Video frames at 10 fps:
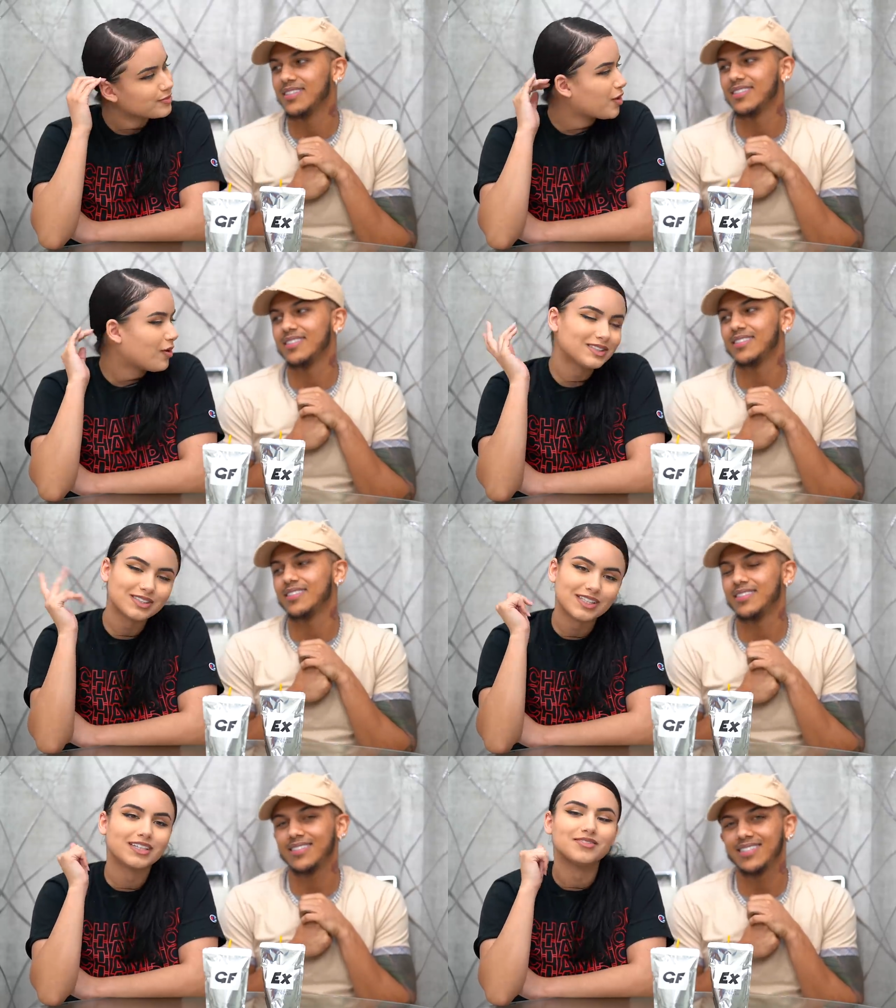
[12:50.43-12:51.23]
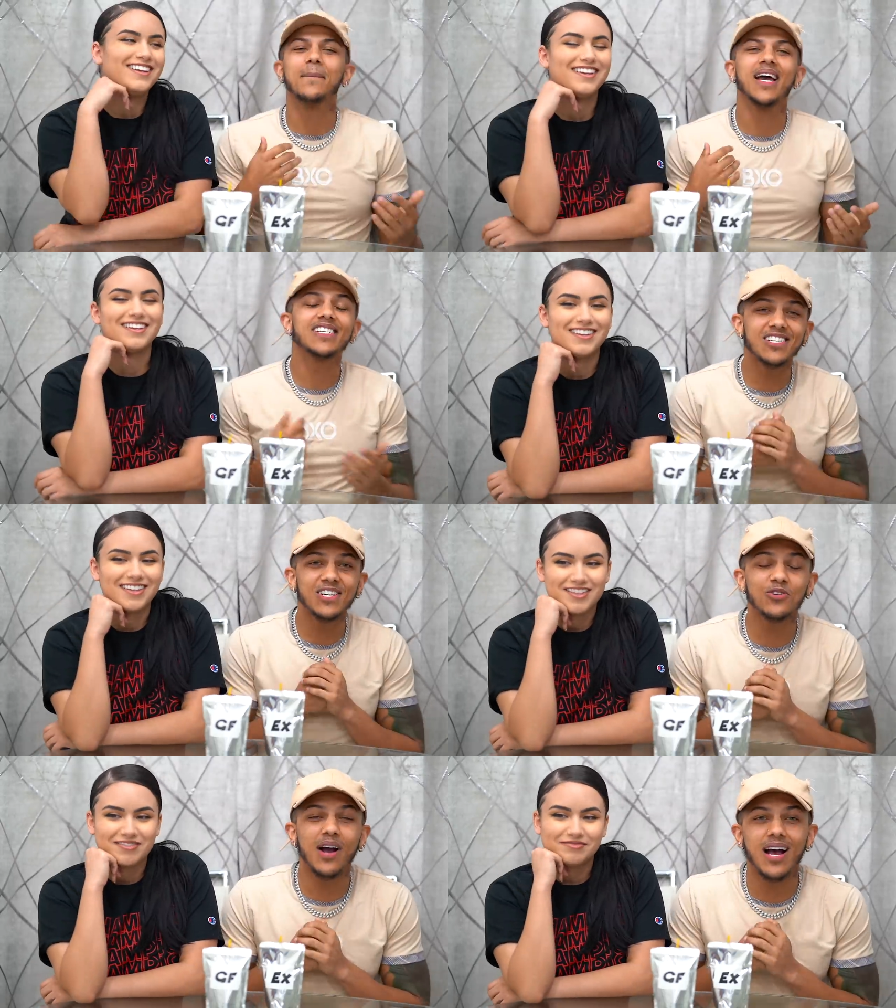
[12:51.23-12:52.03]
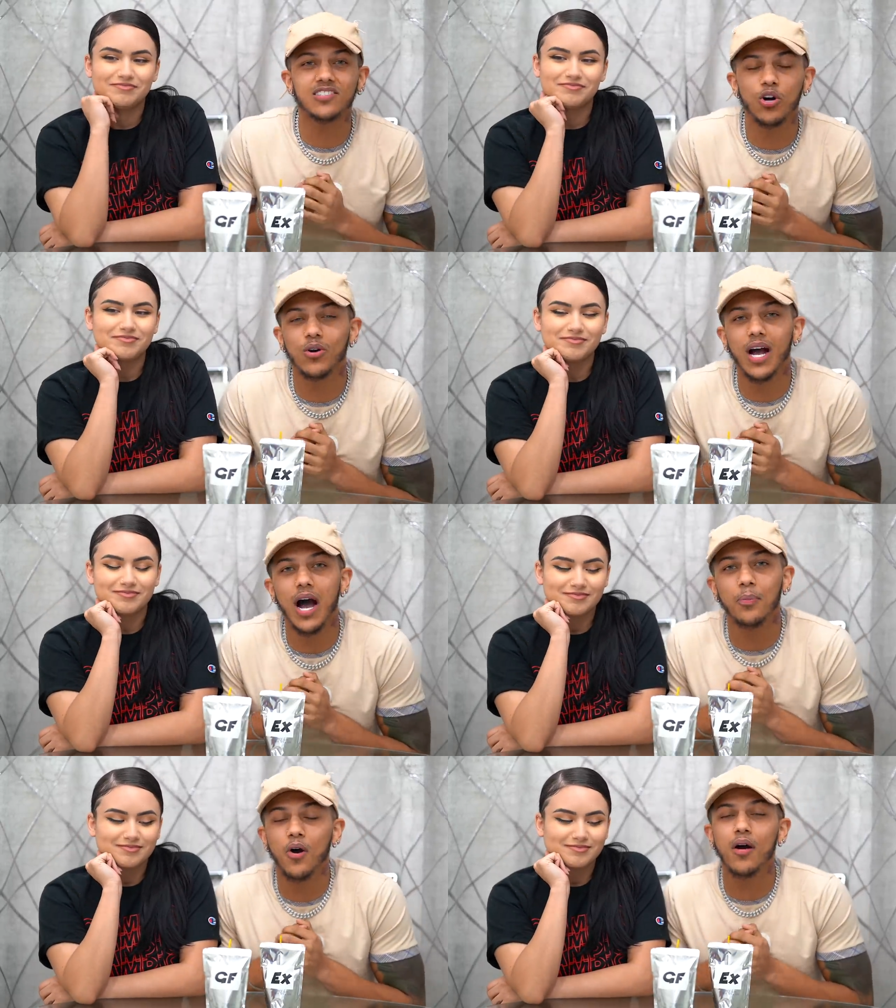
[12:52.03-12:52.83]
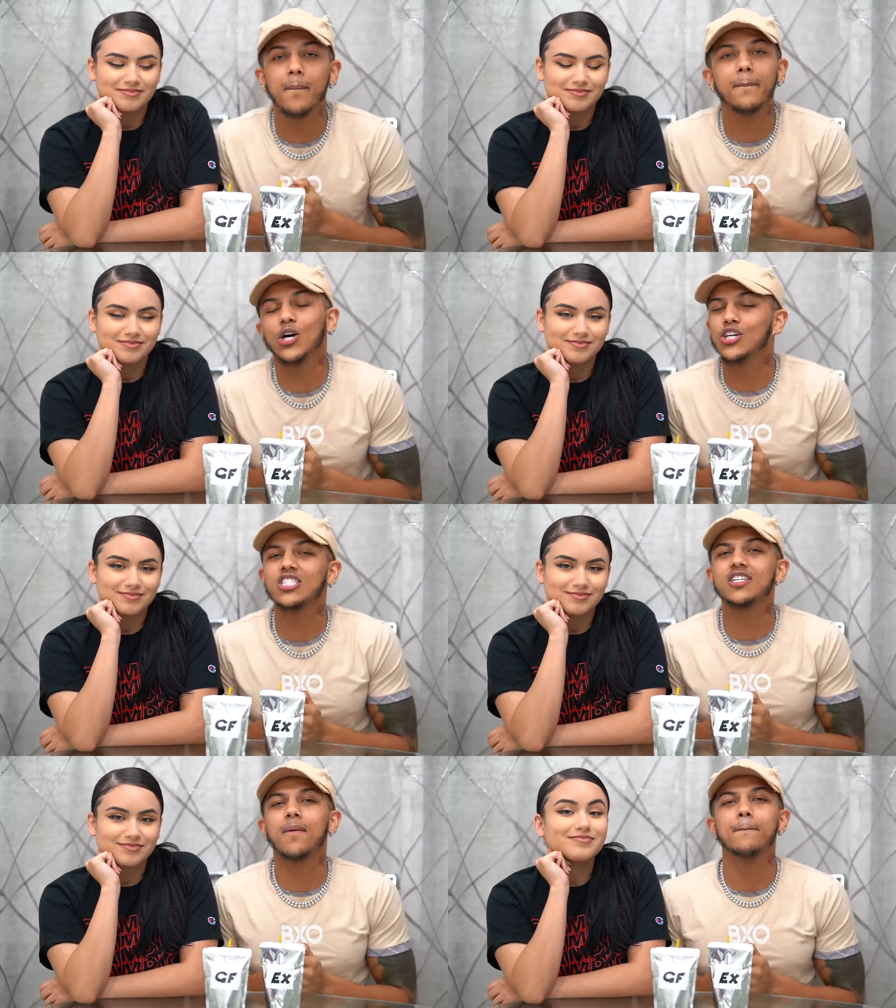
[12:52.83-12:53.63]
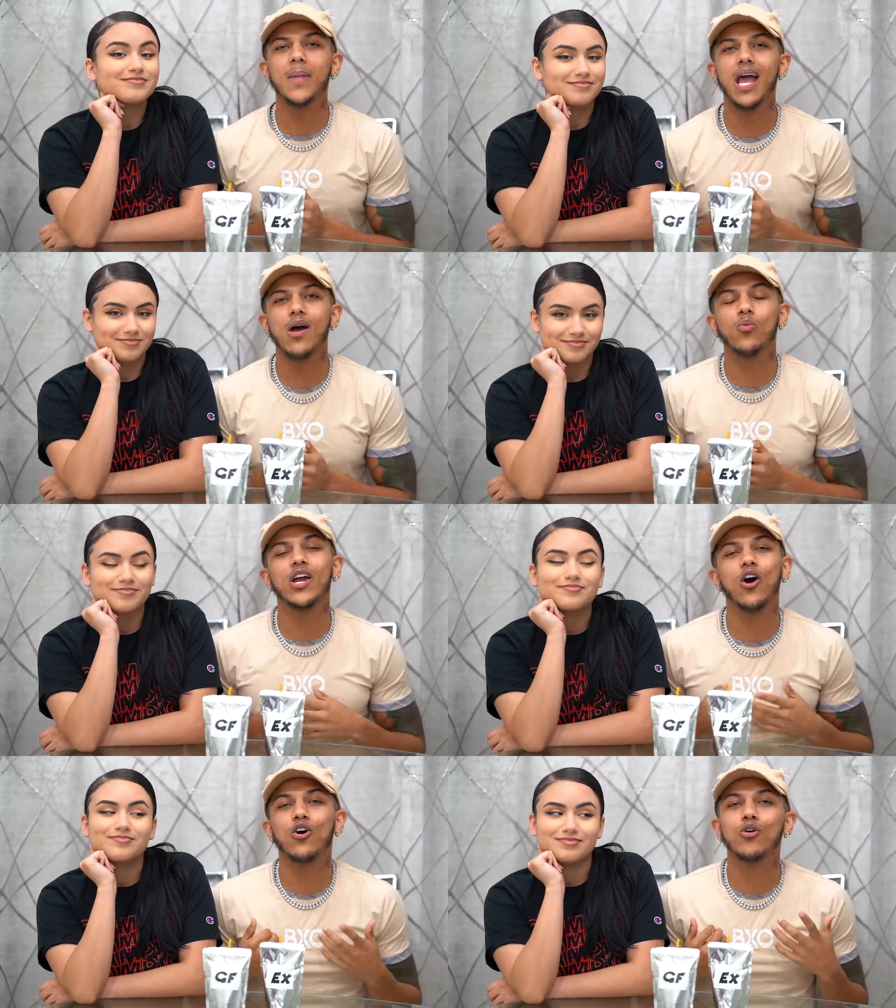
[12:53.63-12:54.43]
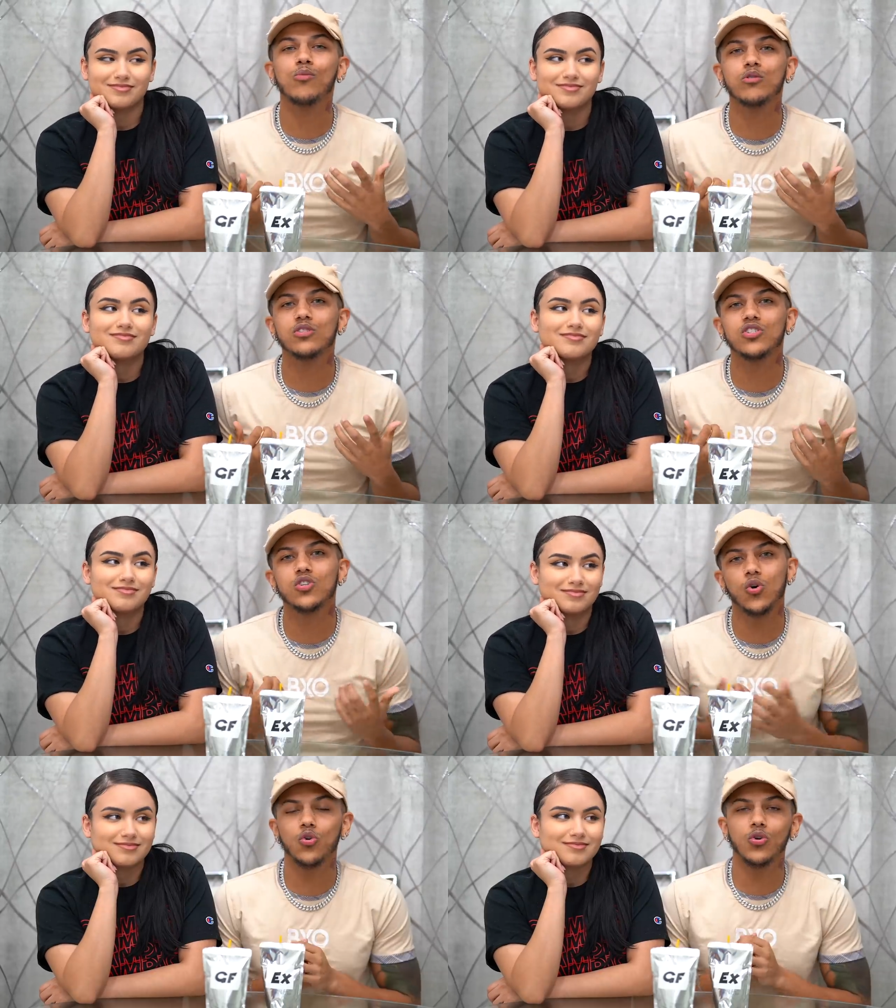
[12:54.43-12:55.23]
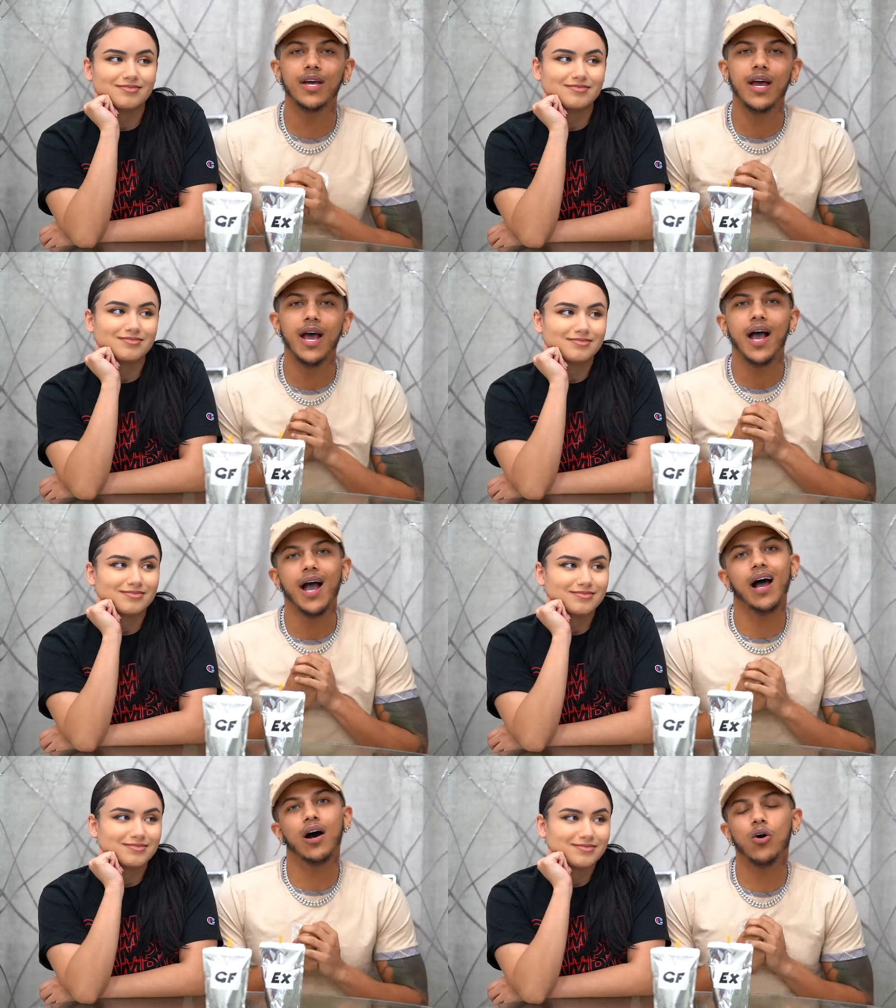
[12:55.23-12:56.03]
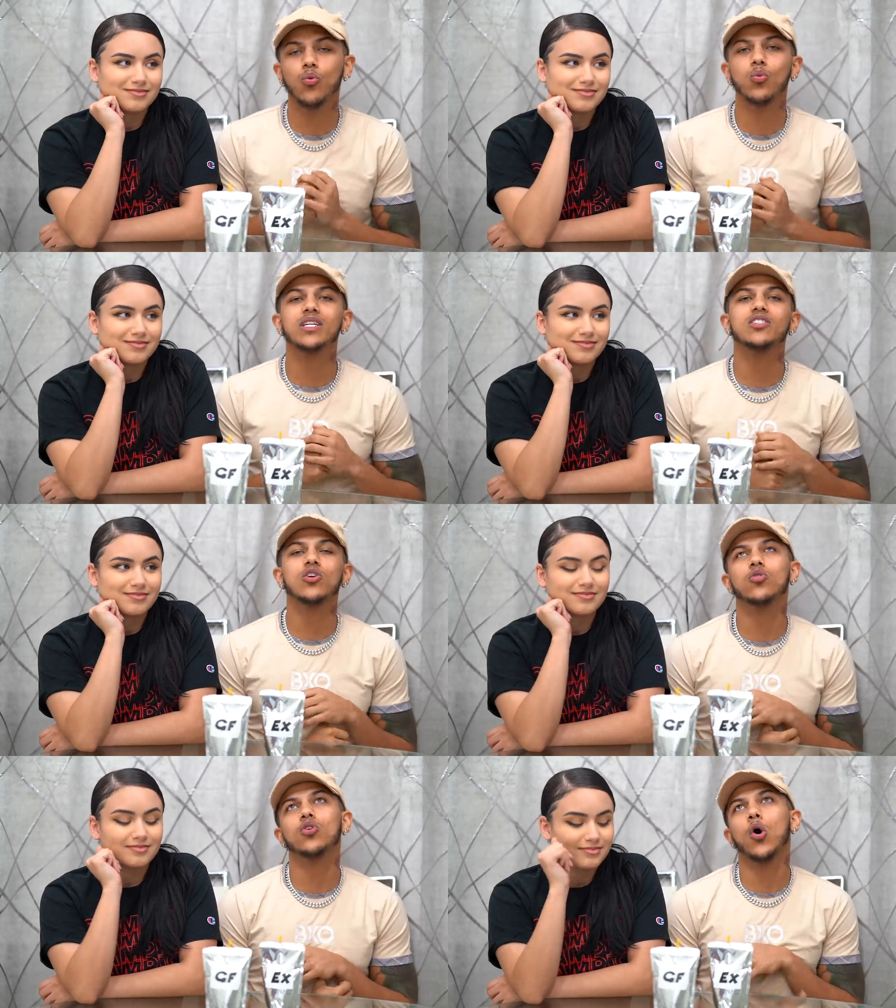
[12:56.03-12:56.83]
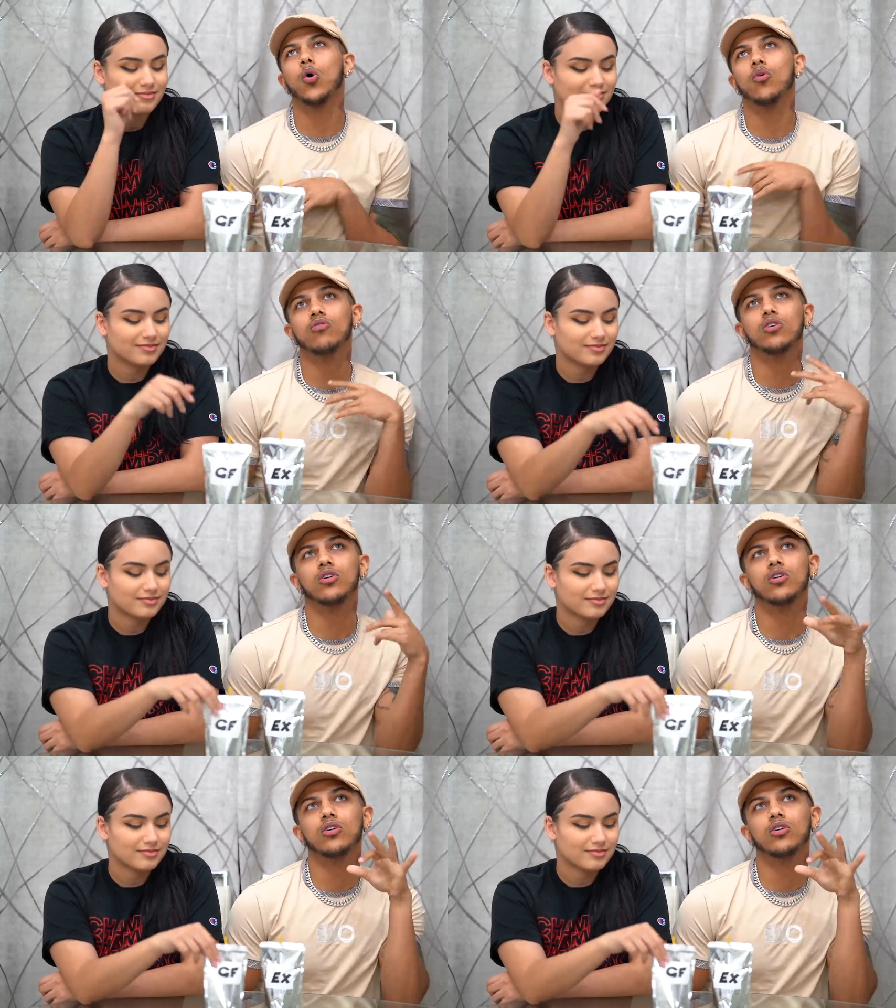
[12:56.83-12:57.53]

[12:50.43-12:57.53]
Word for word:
Speaker 1: Of course I did. Make sure you guys go cop our merch, man. We are almost sold out. We sold over